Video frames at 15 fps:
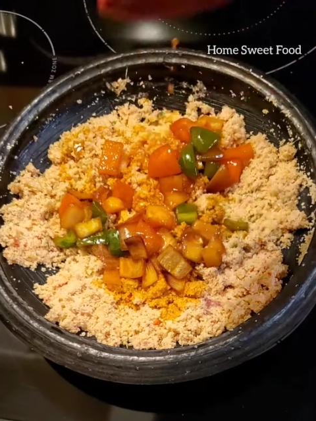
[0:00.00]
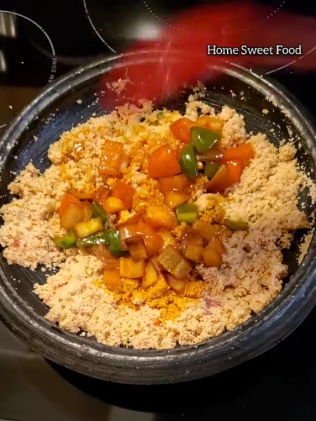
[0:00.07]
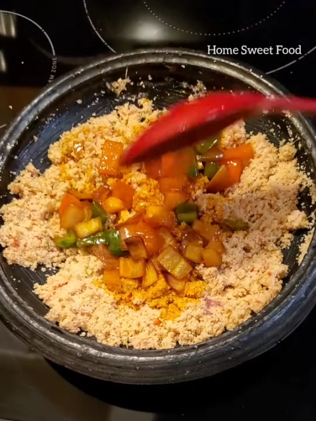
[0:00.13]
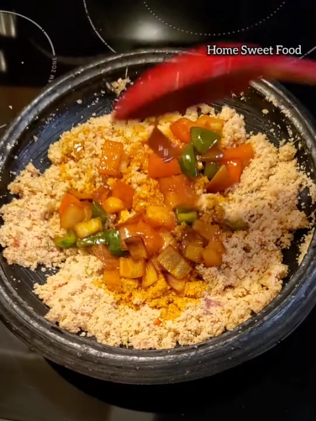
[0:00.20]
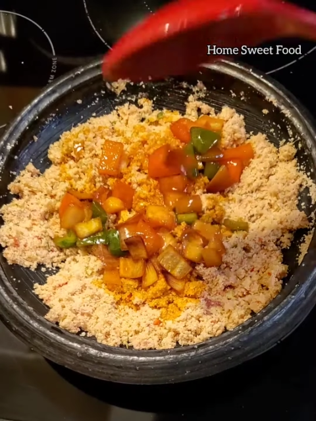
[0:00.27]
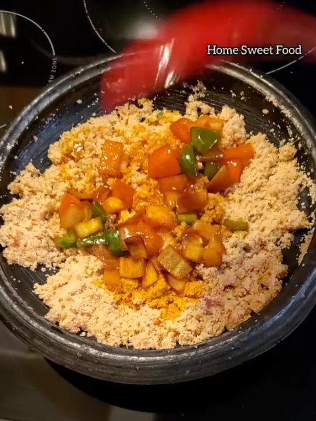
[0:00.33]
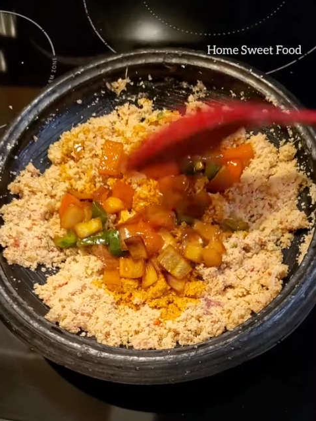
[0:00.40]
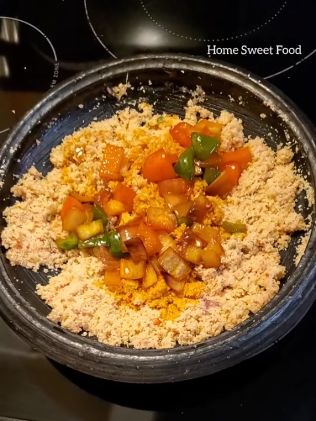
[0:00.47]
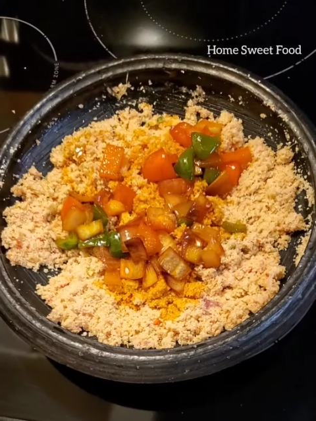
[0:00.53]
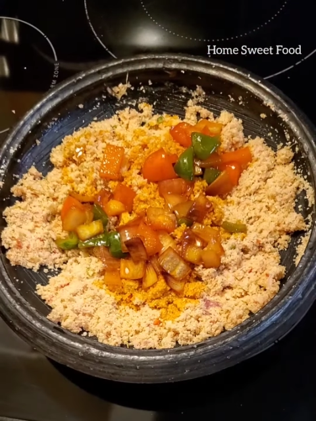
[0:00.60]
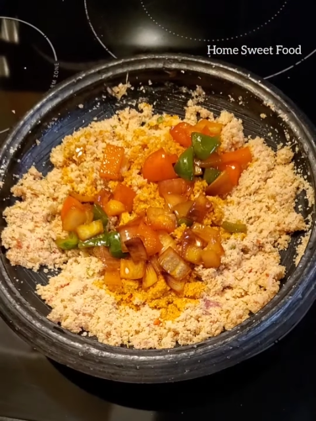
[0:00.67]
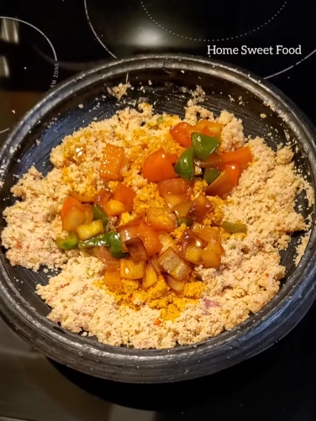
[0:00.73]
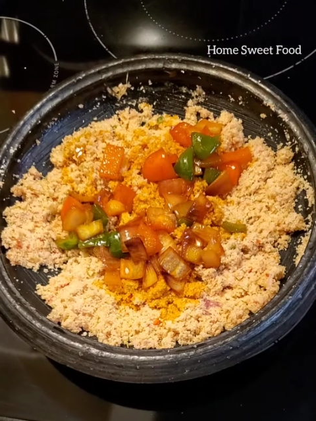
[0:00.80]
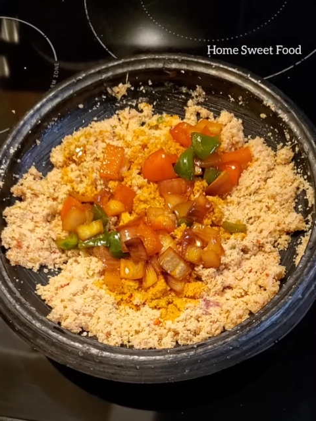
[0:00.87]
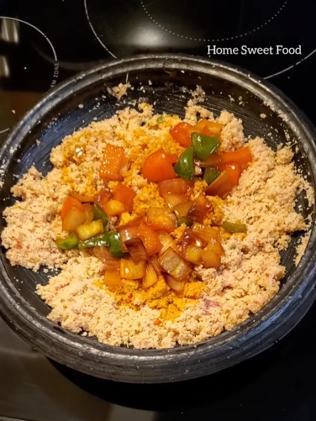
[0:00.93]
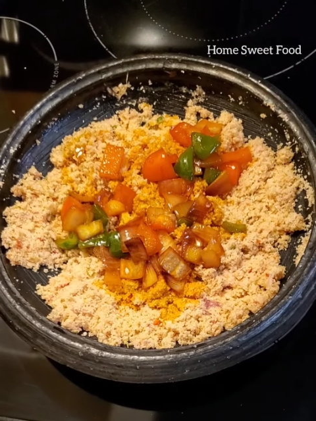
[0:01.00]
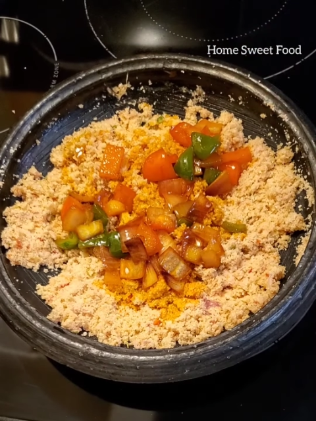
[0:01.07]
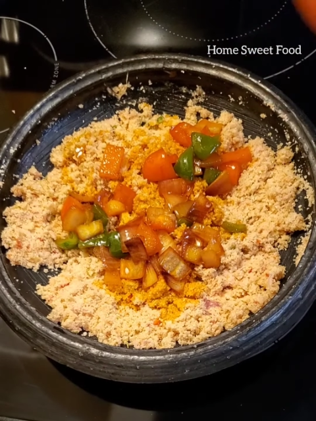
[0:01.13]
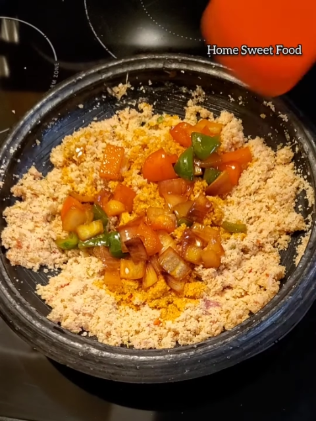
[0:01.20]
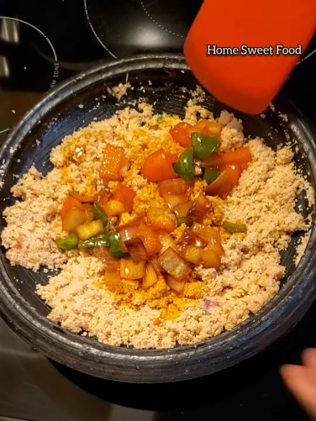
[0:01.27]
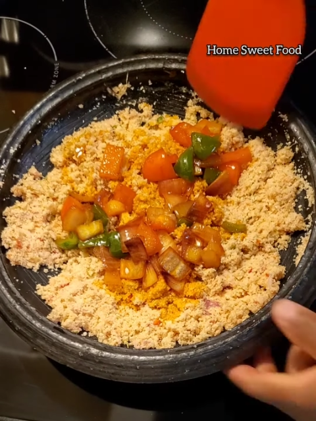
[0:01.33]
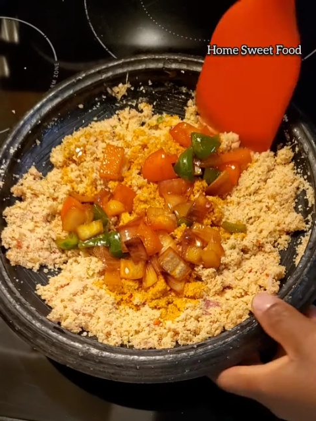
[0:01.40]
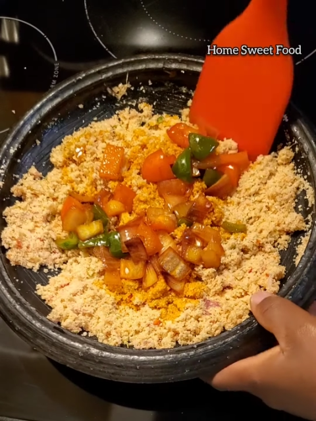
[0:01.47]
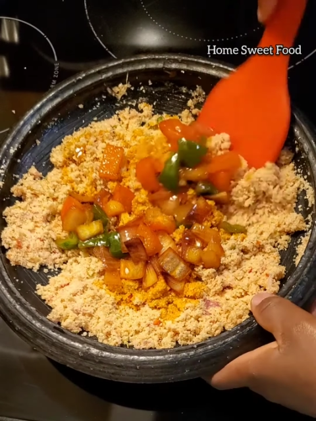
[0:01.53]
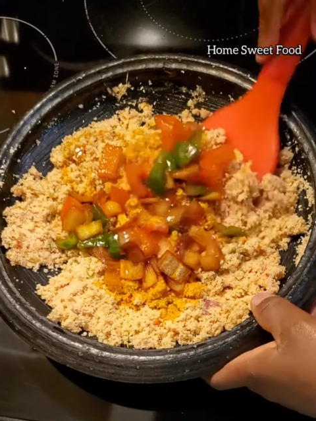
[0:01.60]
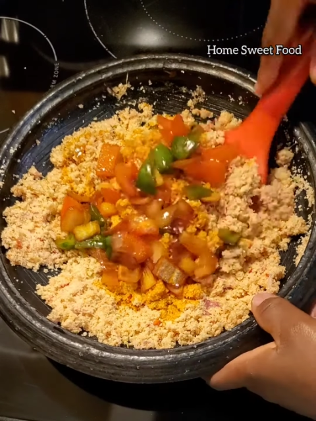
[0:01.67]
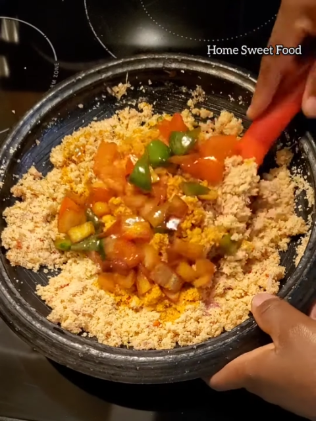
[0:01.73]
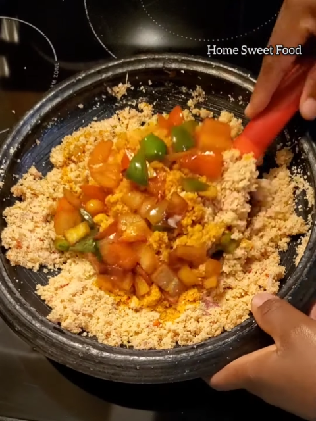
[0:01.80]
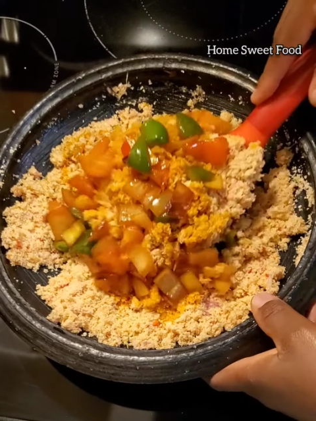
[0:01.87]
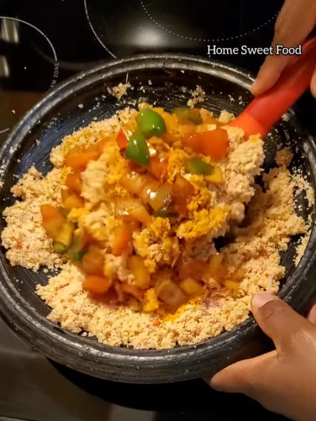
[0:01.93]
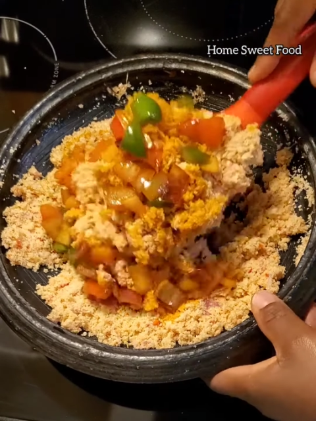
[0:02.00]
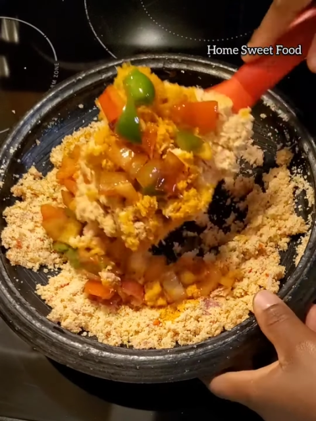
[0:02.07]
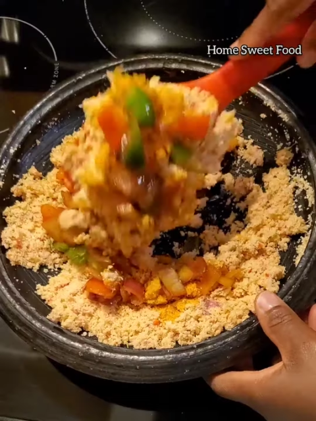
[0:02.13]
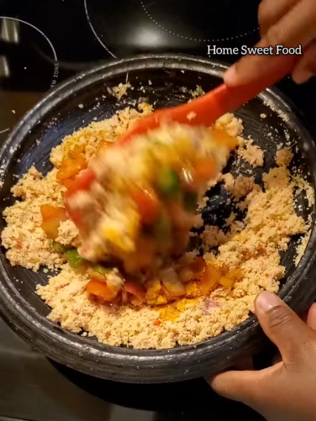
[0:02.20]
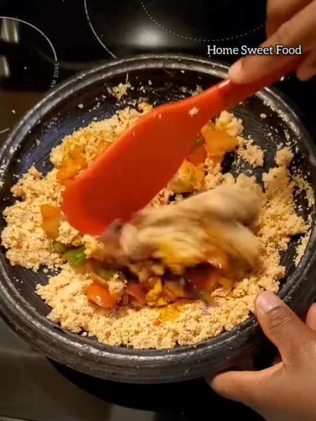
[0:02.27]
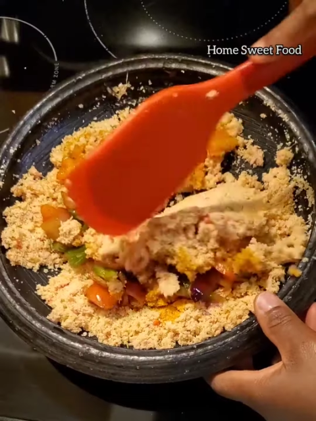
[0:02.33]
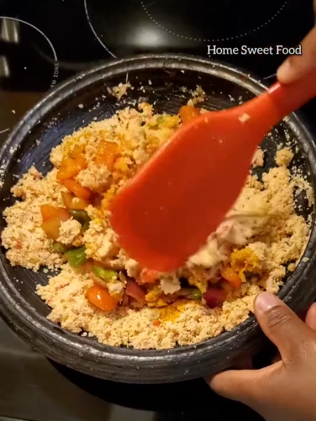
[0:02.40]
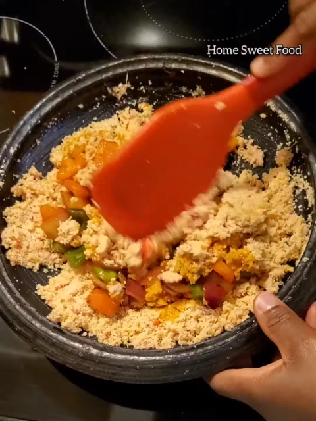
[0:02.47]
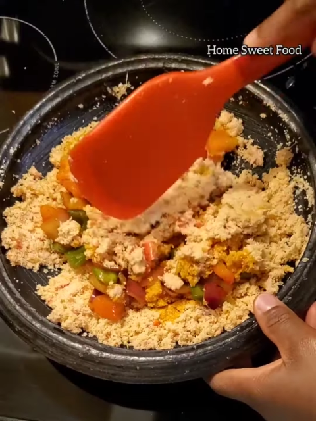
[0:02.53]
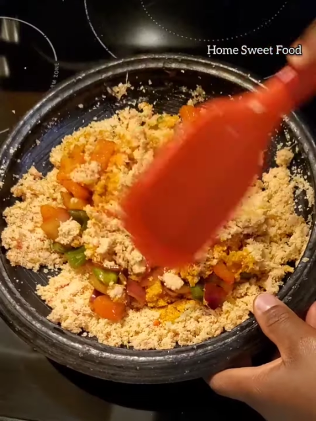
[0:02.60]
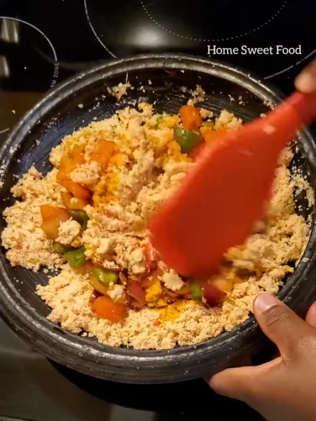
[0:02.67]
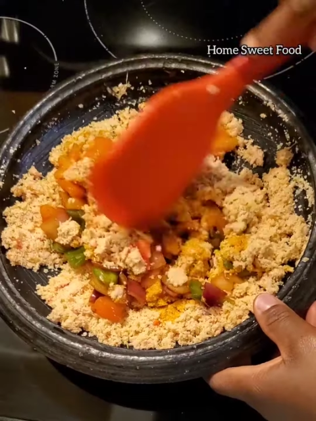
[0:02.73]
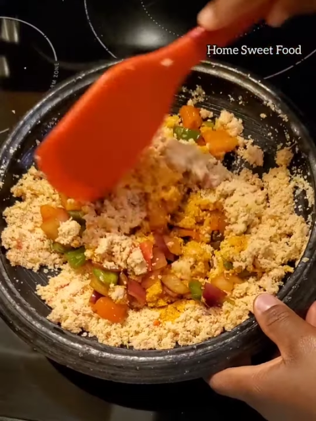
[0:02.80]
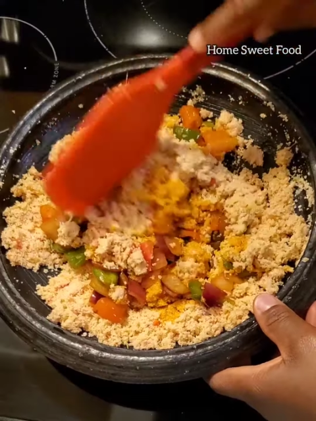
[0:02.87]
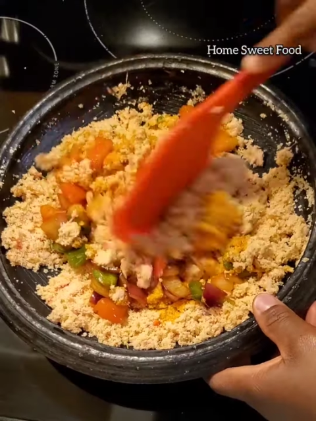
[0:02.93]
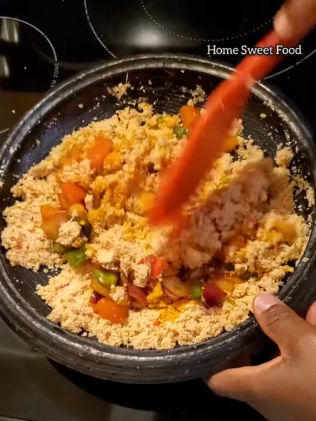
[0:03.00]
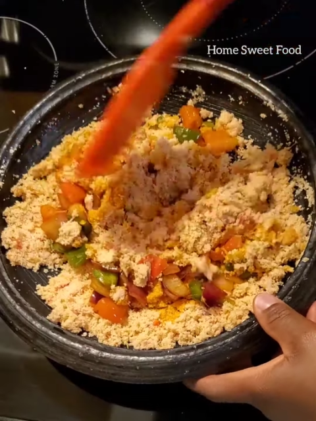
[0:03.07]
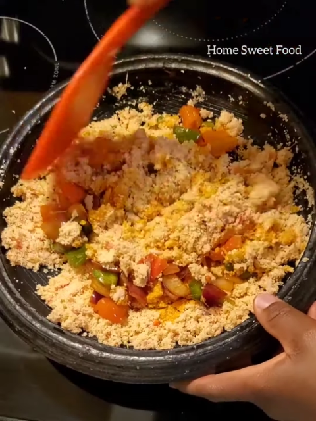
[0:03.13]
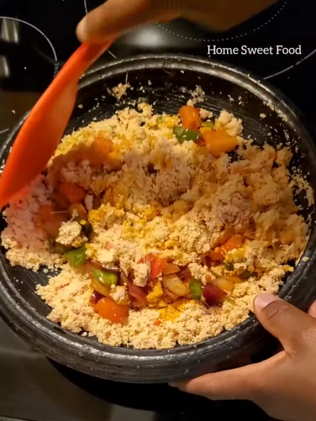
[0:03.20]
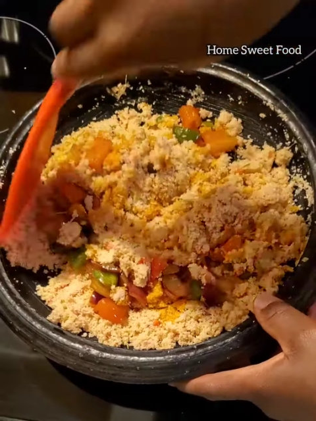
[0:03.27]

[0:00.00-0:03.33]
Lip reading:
[unreadable: no face in view]